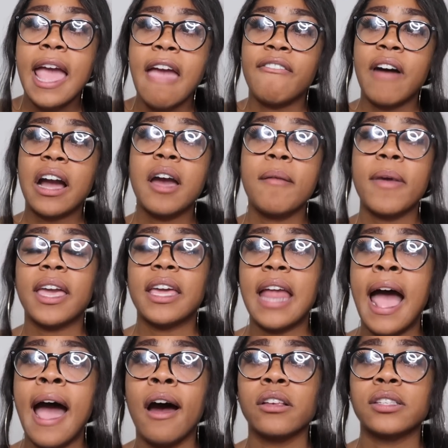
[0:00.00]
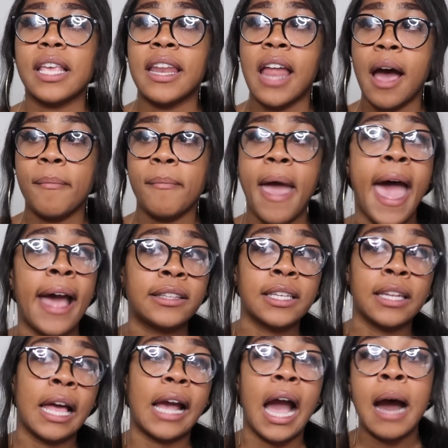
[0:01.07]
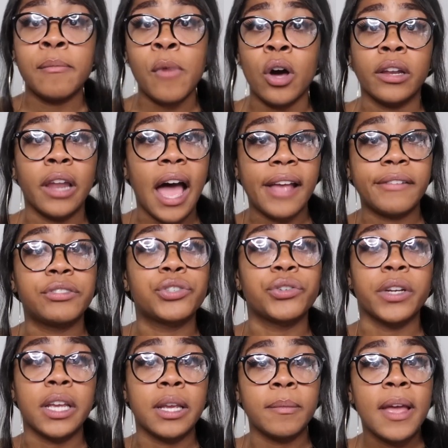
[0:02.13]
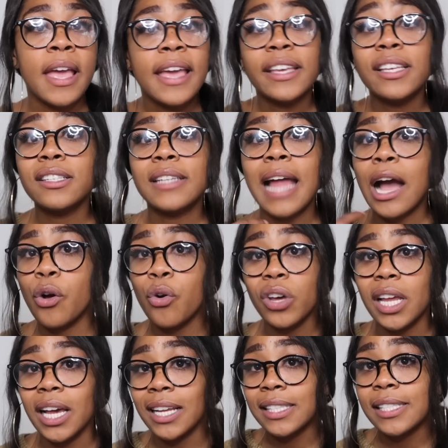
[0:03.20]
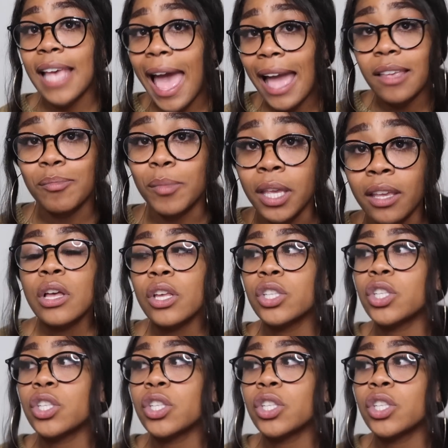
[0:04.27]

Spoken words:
if I come back in the house and I'm acting like I'm on live stream, he's not going to attack me.